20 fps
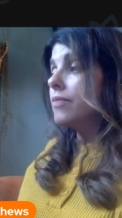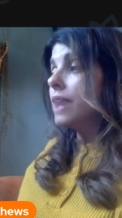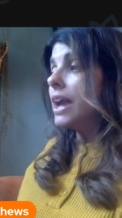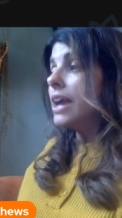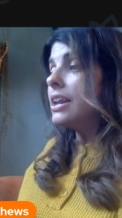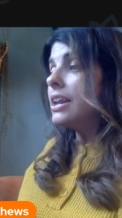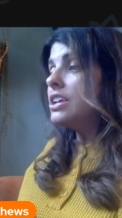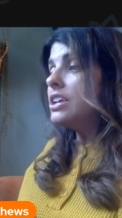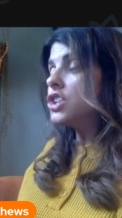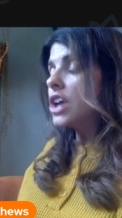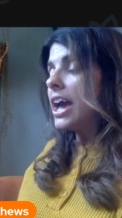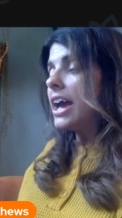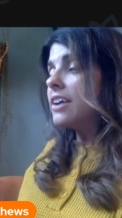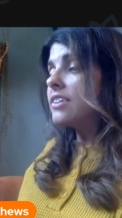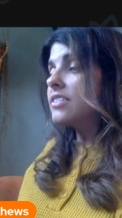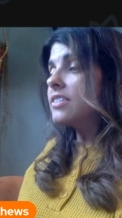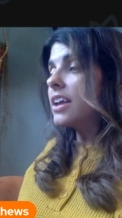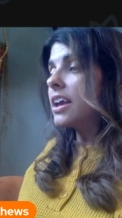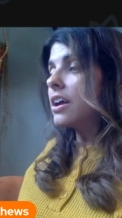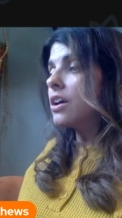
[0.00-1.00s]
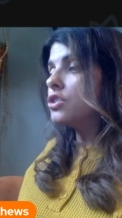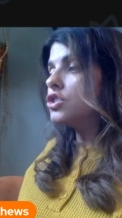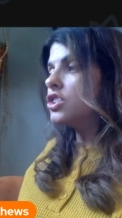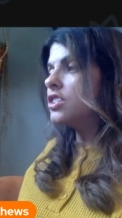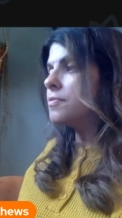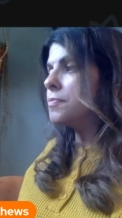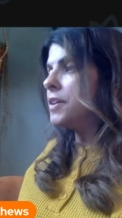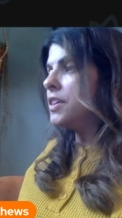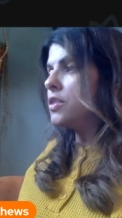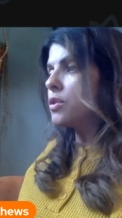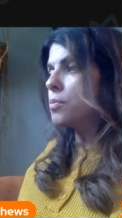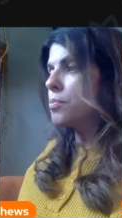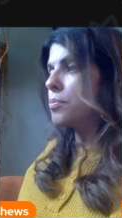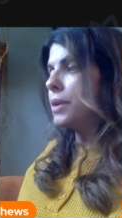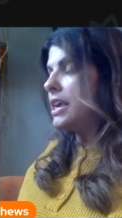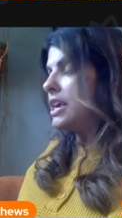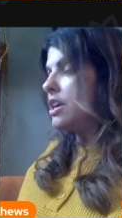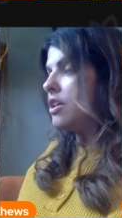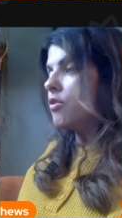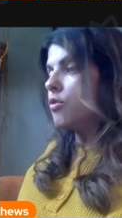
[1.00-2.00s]
And each exhale, just either
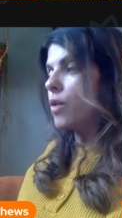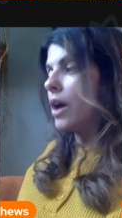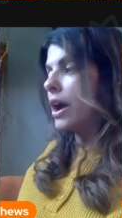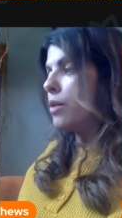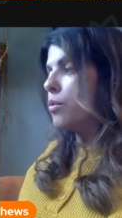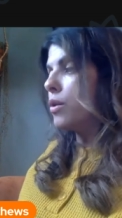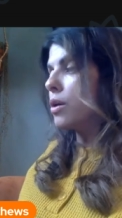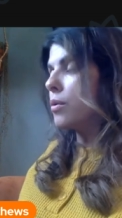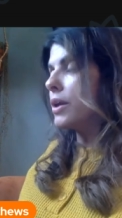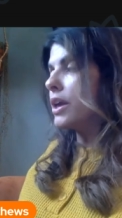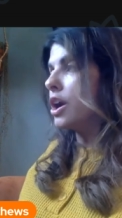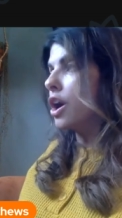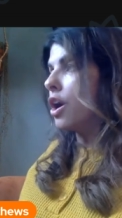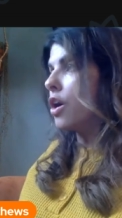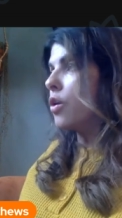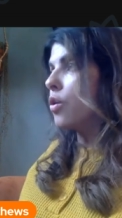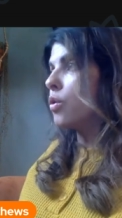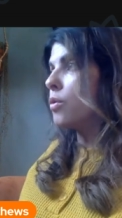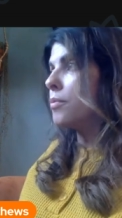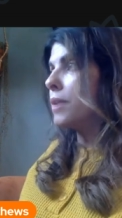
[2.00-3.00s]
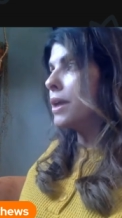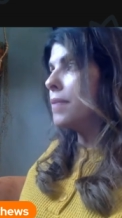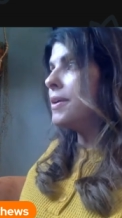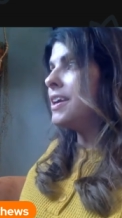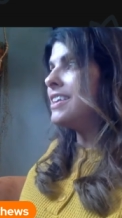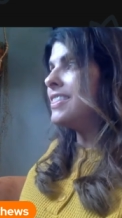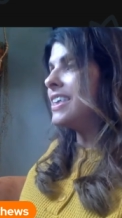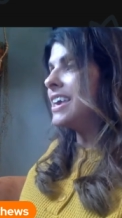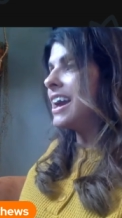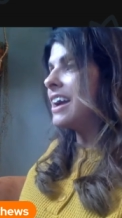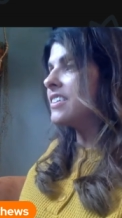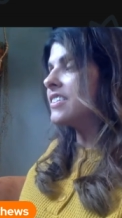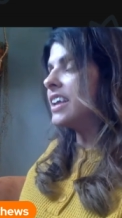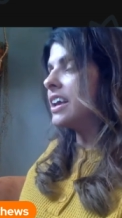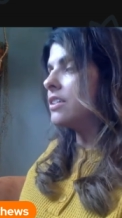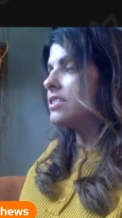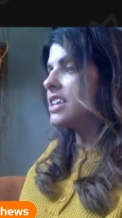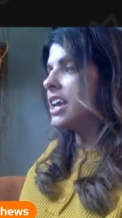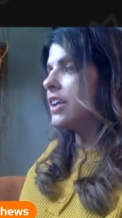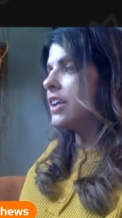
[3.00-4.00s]
being right where we are, or maybe the
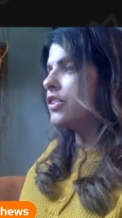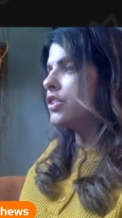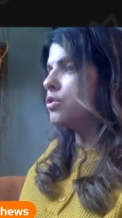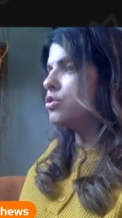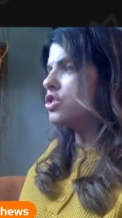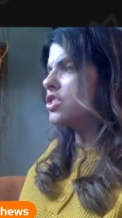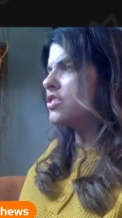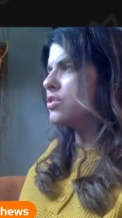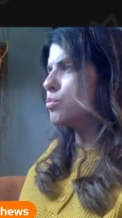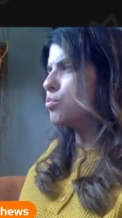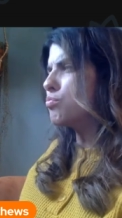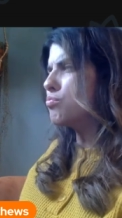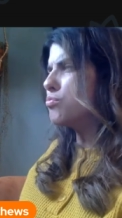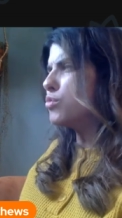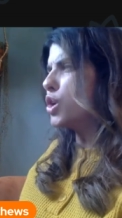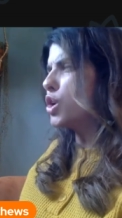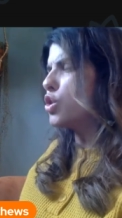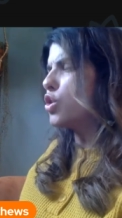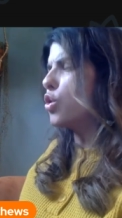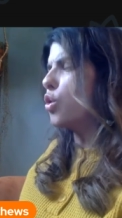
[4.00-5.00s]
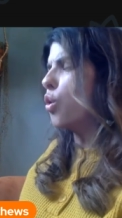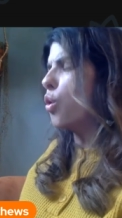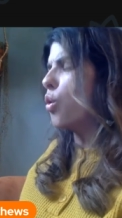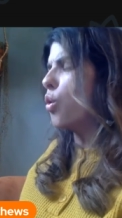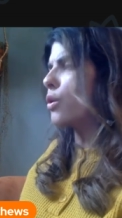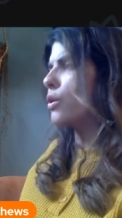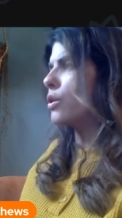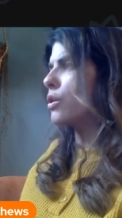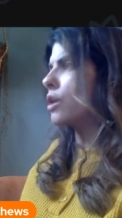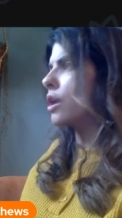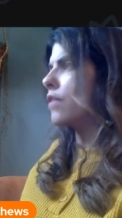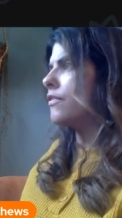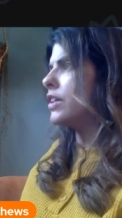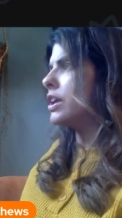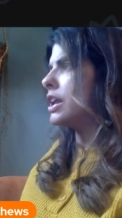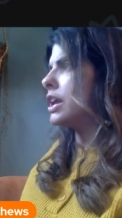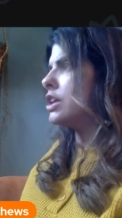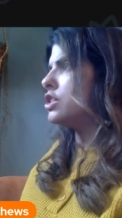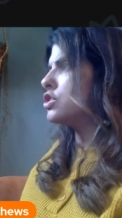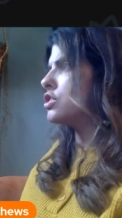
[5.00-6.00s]
exhale takes you just a quarter of
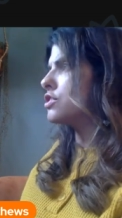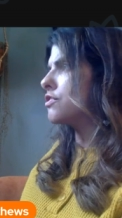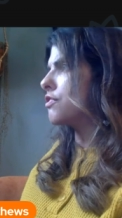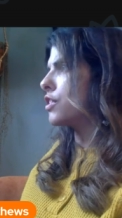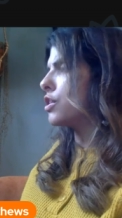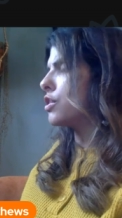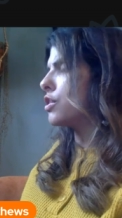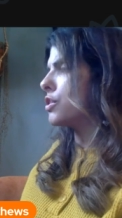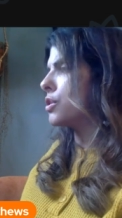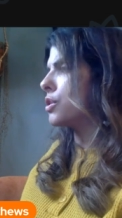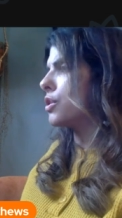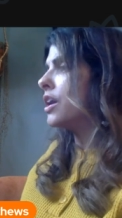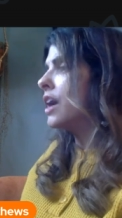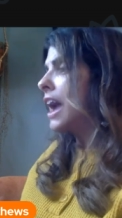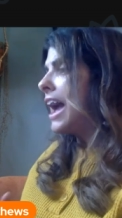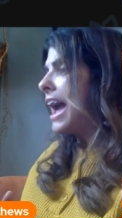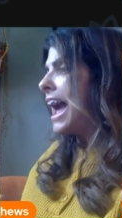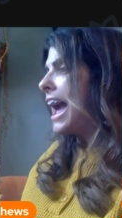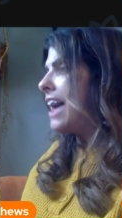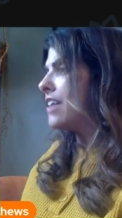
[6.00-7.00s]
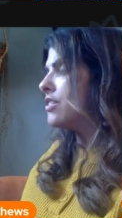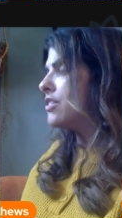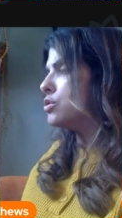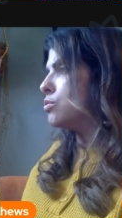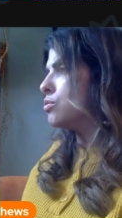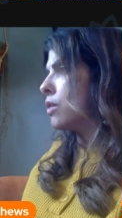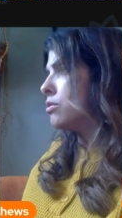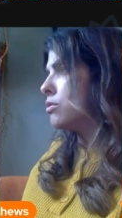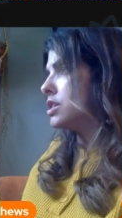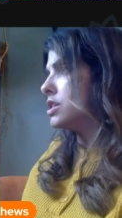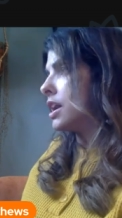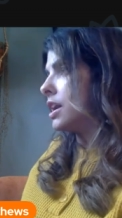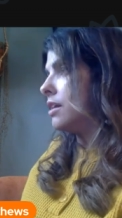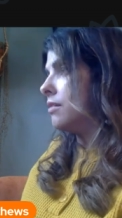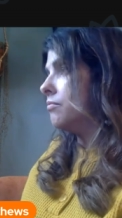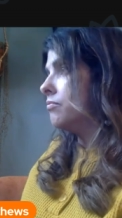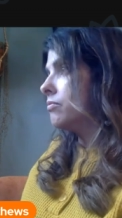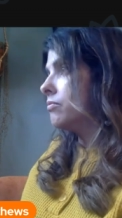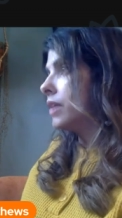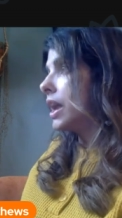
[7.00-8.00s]
an inch further as you rotate.
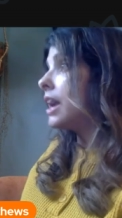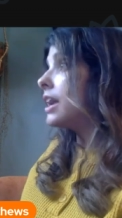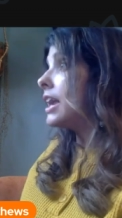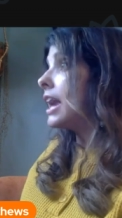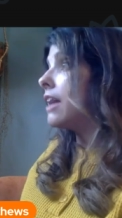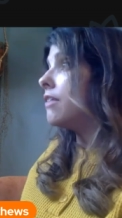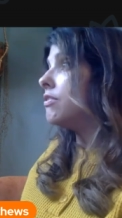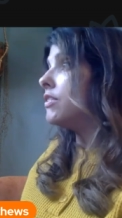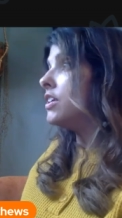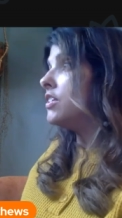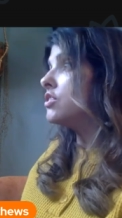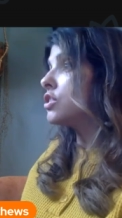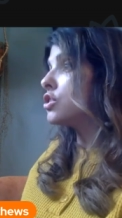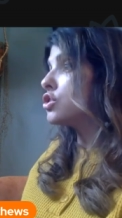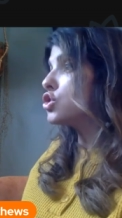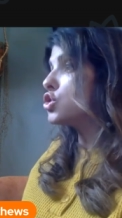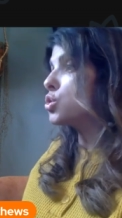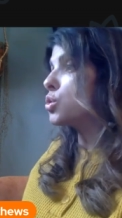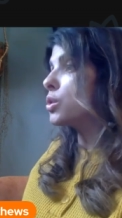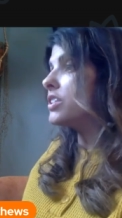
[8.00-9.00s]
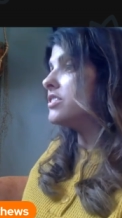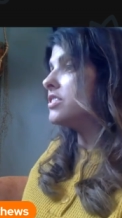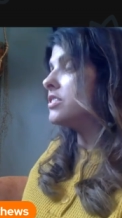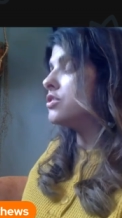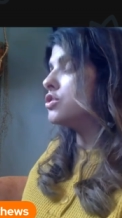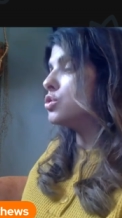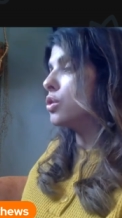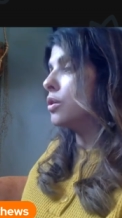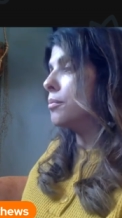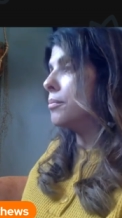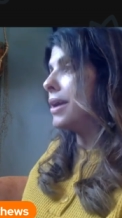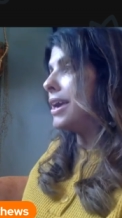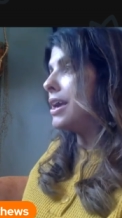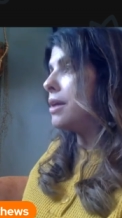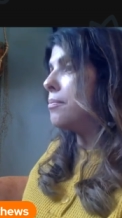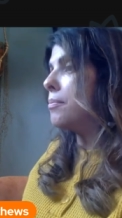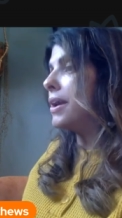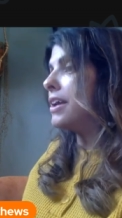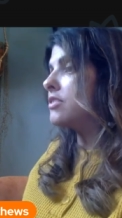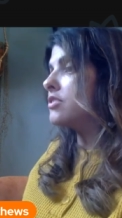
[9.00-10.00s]
Again, these are choices you'll
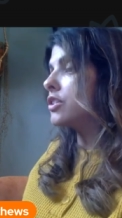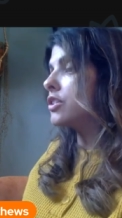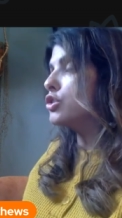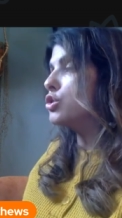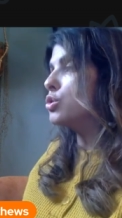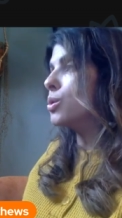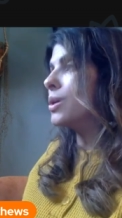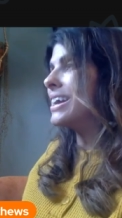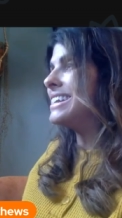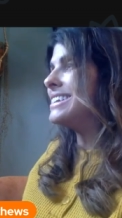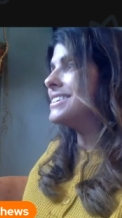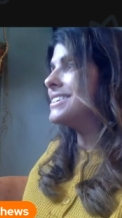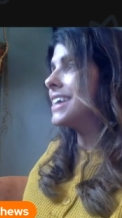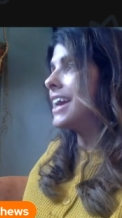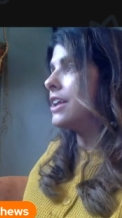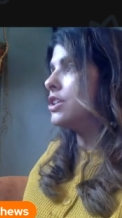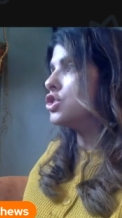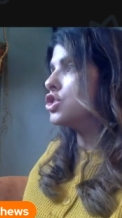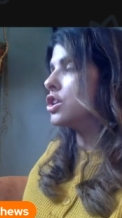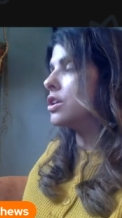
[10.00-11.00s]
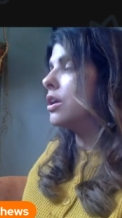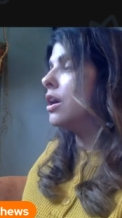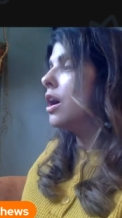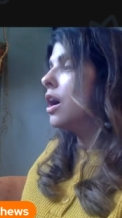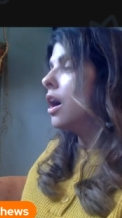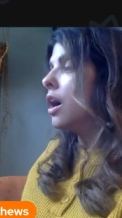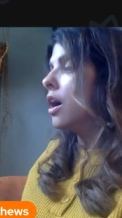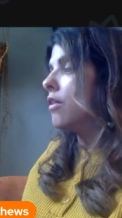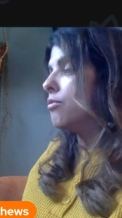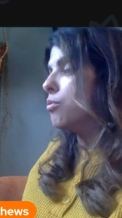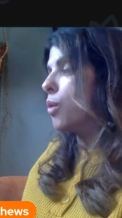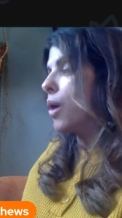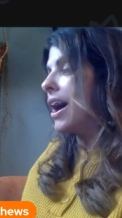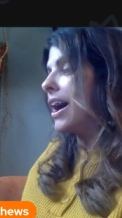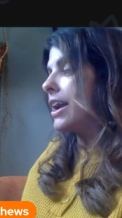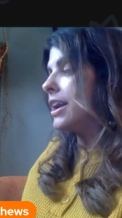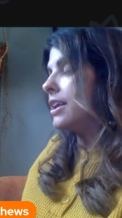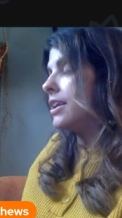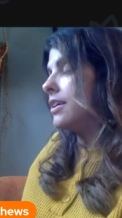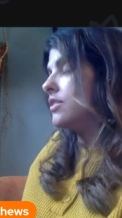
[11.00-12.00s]
make based on your intention of
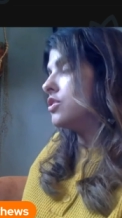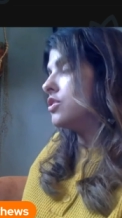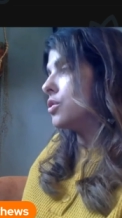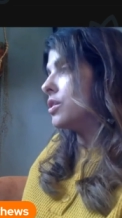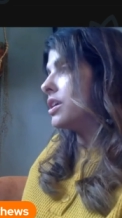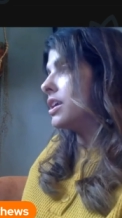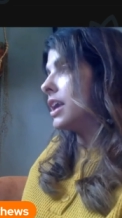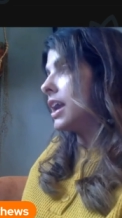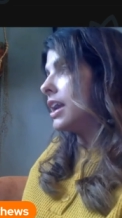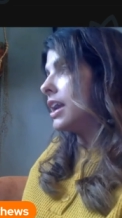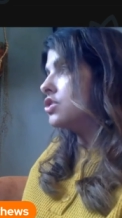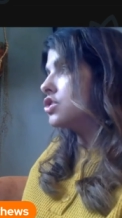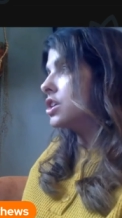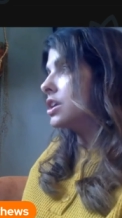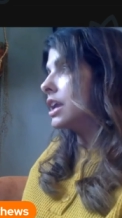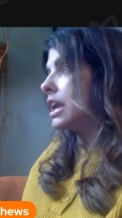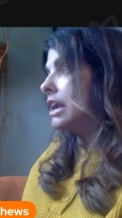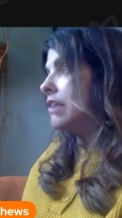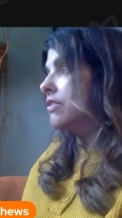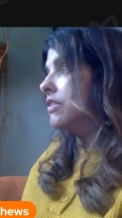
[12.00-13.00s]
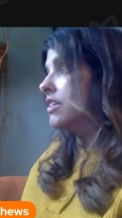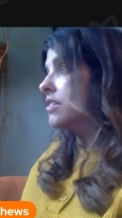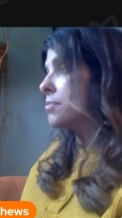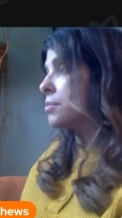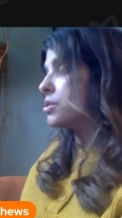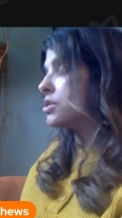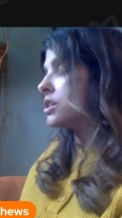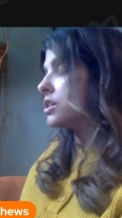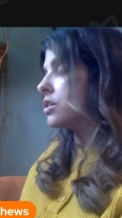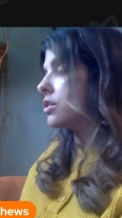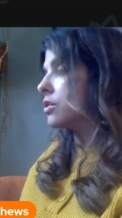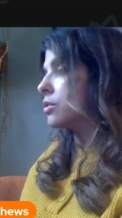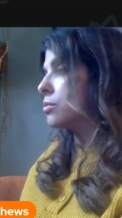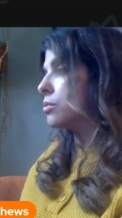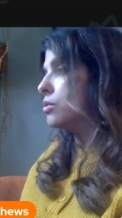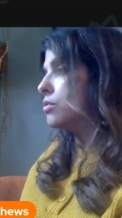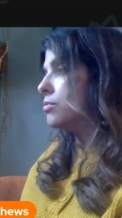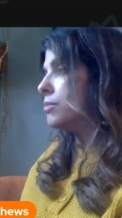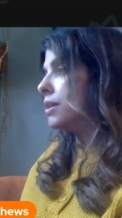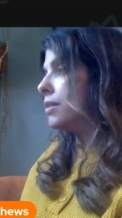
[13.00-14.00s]
why it is you're engaging in this particular
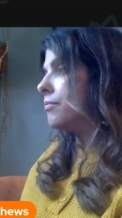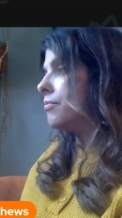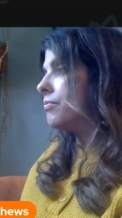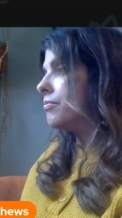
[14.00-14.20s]
movement.